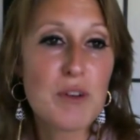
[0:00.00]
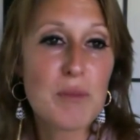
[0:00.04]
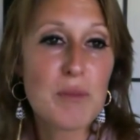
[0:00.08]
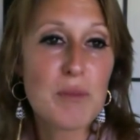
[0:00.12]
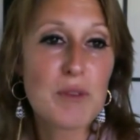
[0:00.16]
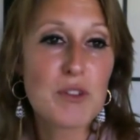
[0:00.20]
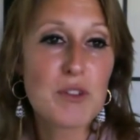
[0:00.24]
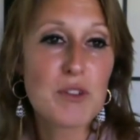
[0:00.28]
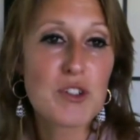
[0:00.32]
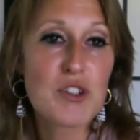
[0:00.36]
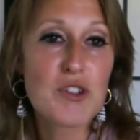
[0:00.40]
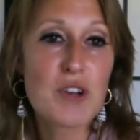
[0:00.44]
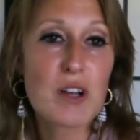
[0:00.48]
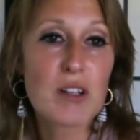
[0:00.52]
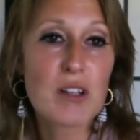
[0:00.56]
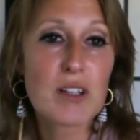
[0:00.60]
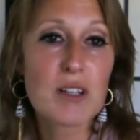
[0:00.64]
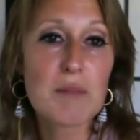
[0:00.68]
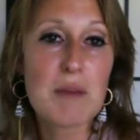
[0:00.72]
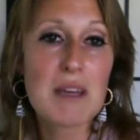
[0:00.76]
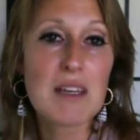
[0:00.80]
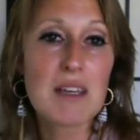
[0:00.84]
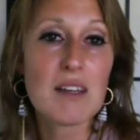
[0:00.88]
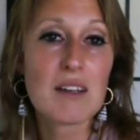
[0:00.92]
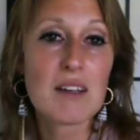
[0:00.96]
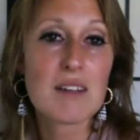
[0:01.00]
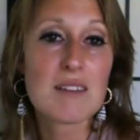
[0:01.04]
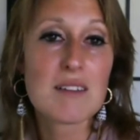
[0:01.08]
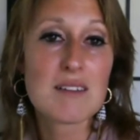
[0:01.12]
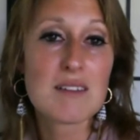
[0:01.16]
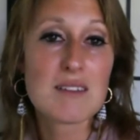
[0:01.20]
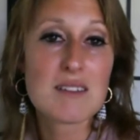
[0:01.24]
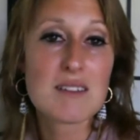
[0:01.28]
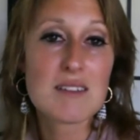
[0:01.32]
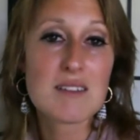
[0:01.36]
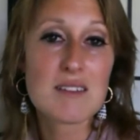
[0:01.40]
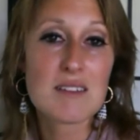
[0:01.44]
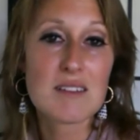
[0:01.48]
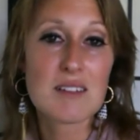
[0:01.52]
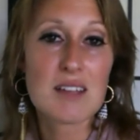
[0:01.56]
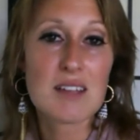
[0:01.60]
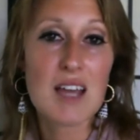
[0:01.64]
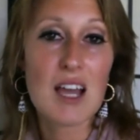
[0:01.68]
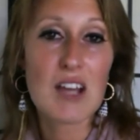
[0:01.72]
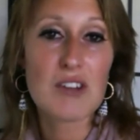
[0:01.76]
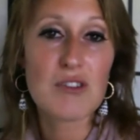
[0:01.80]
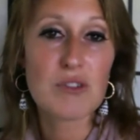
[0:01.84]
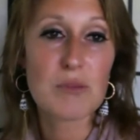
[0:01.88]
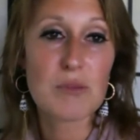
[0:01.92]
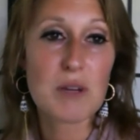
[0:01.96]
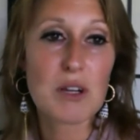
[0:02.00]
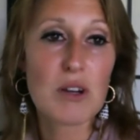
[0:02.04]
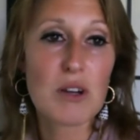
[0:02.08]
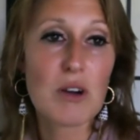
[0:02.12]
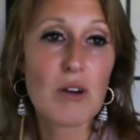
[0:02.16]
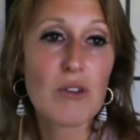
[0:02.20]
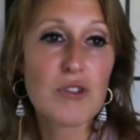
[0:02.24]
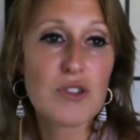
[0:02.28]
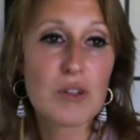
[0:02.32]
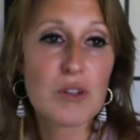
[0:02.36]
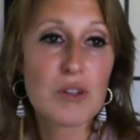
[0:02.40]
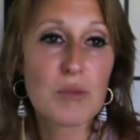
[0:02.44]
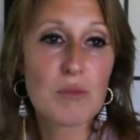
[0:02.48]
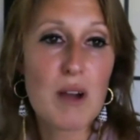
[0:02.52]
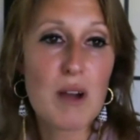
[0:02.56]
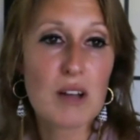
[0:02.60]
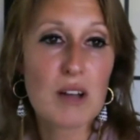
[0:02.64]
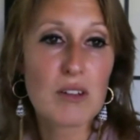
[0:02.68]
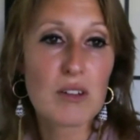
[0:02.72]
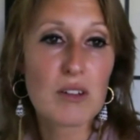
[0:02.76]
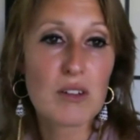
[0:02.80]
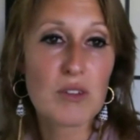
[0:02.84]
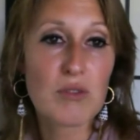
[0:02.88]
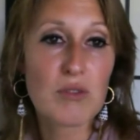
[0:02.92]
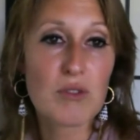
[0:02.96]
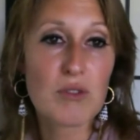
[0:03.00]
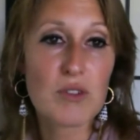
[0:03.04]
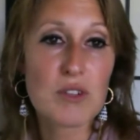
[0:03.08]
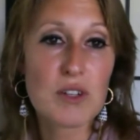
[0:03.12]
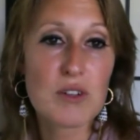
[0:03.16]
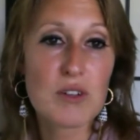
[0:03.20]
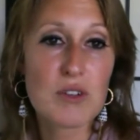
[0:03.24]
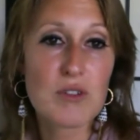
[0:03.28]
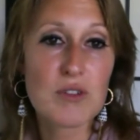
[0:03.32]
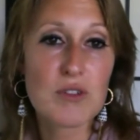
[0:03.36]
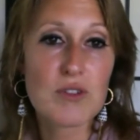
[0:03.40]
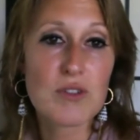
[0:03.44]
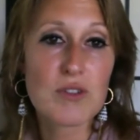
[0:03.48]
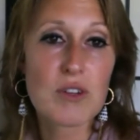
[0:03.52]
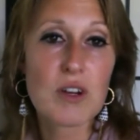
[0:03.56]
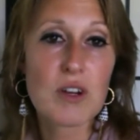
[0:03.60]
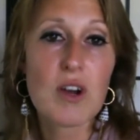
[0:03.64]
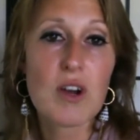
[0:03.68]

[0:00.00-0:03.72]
I've been struggling making consistent cash flow my coaching practice for years.